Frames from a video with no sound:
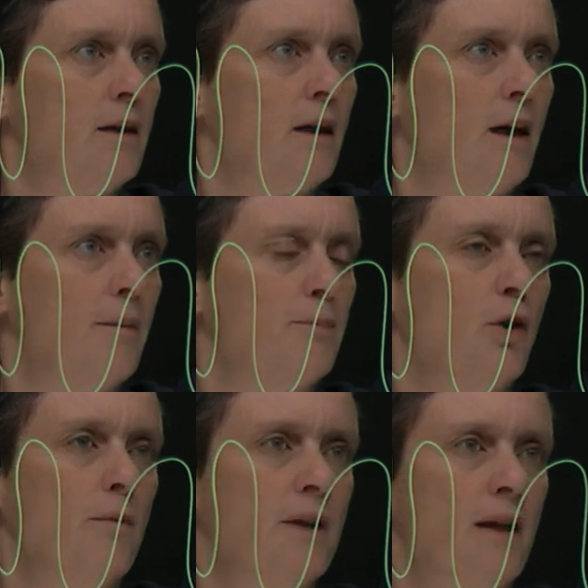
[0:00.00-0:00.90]

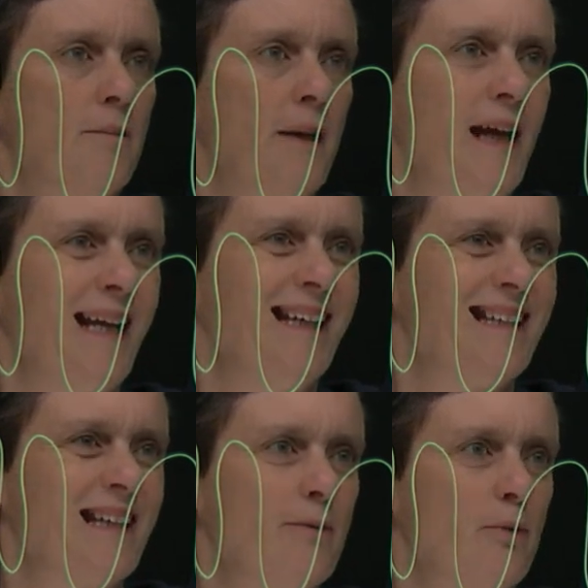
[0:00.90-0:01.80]
abdominal pain as
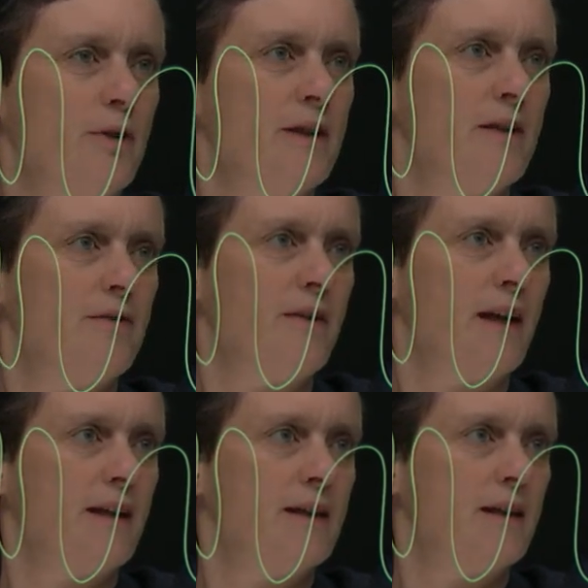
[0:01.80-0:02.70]
adverse
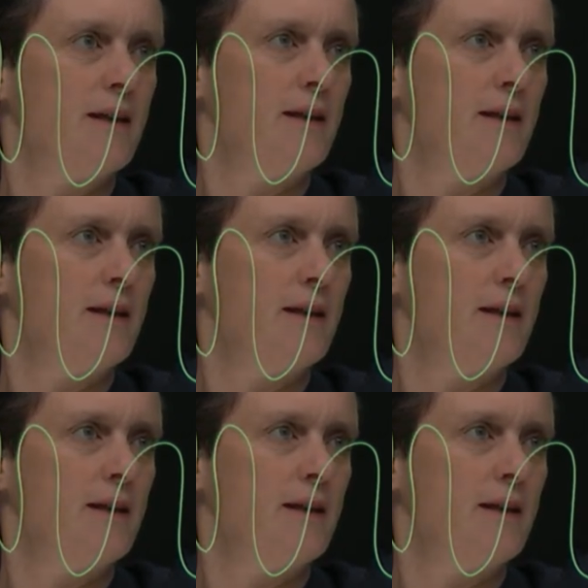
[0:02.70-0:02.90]
effects.